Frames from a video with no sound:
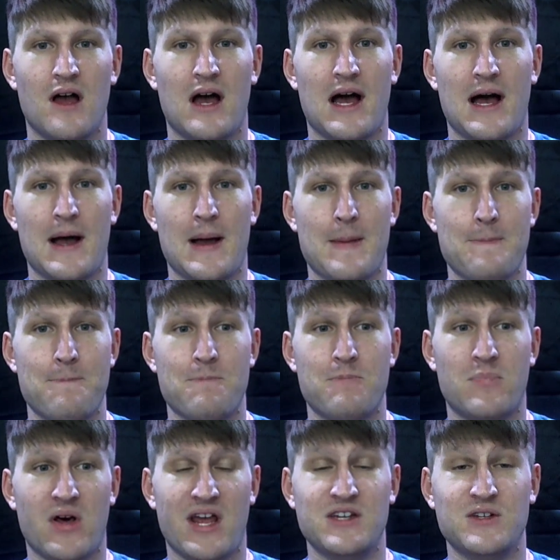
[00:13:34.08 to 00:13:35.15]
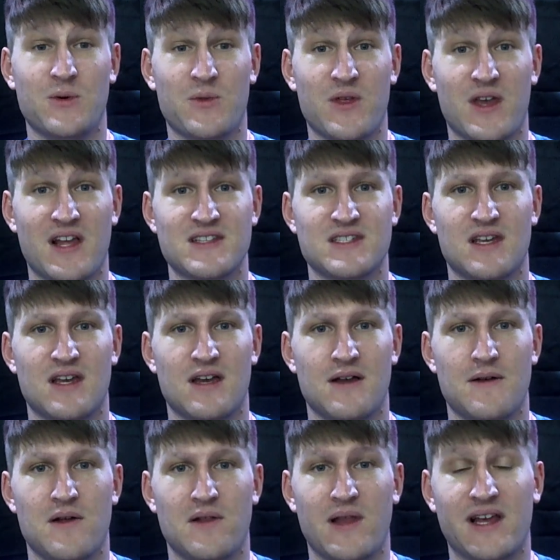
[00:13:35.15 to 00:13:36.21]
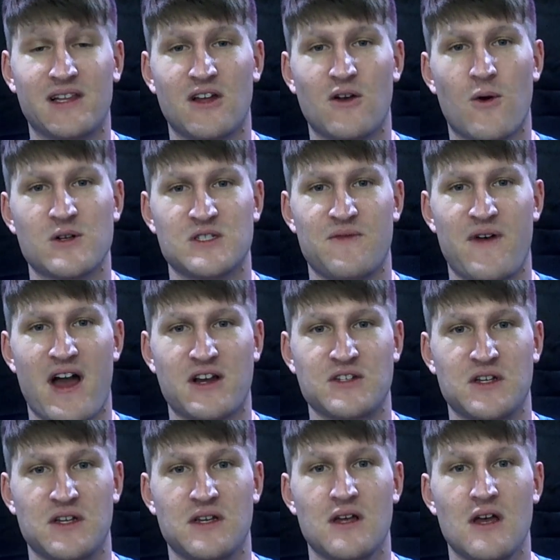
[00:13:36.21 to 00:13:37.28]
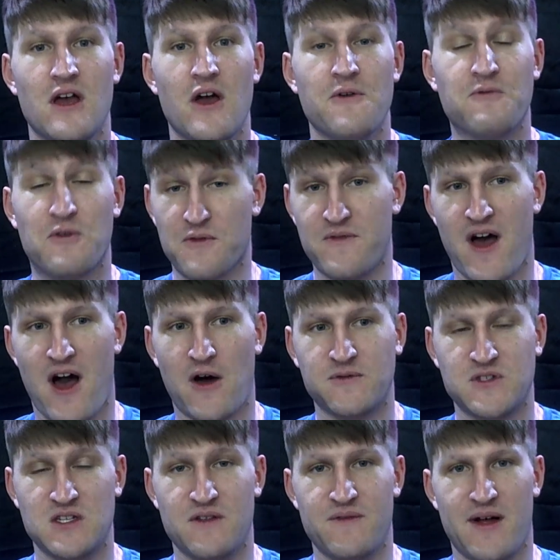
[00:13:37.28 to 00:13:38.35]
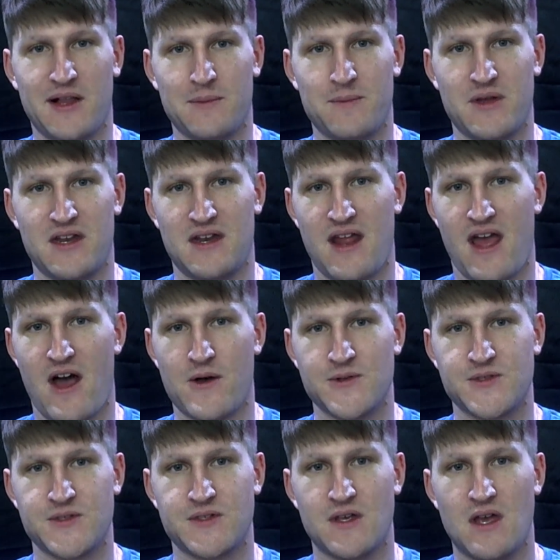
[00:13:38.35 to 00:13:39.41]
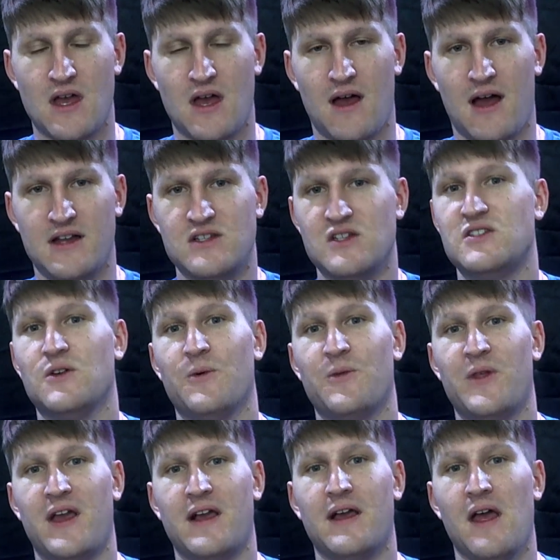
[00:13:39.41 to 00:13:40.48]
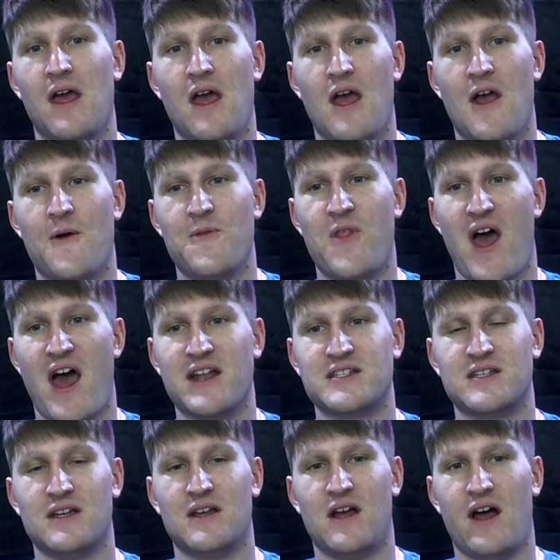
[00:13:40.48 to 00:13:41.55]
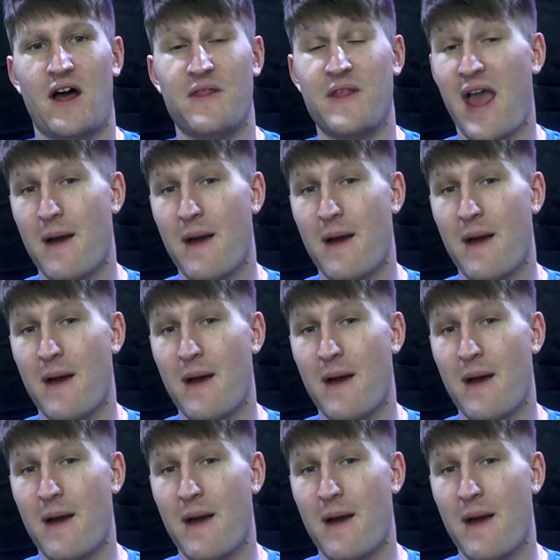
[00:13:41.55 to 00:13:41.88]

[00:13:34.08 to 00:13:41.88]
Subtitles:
But I don't think it's a likely course of action for Valve to develop it in-house. I just don't think that the